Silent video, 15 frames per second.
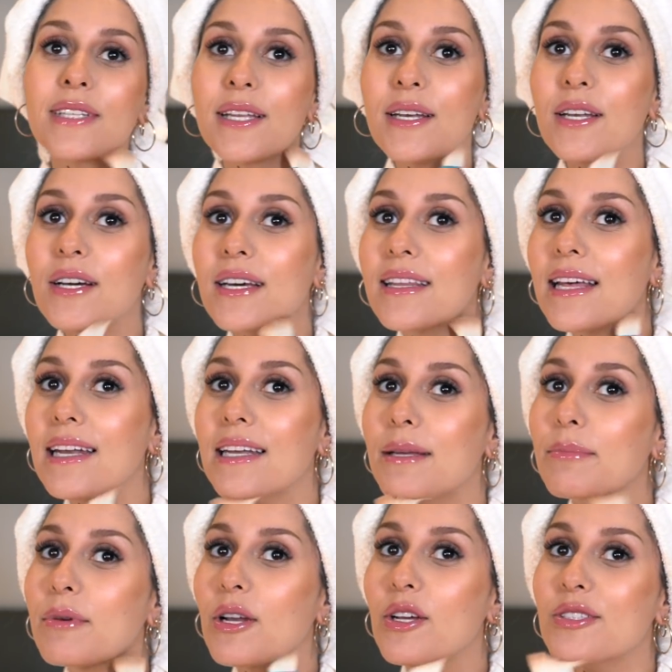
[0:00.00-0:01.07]
Look at that
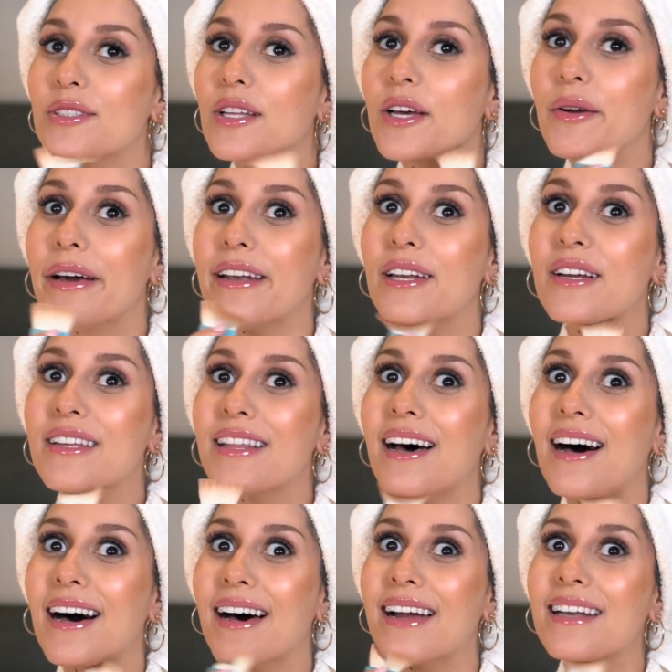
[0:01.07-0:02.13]
lip gloss though, and look at that
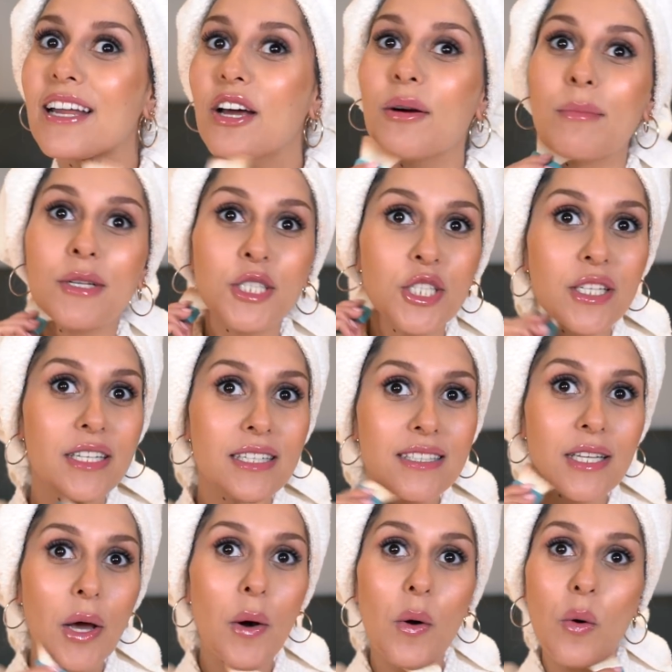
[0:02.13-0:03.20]
highlight on my cheeks.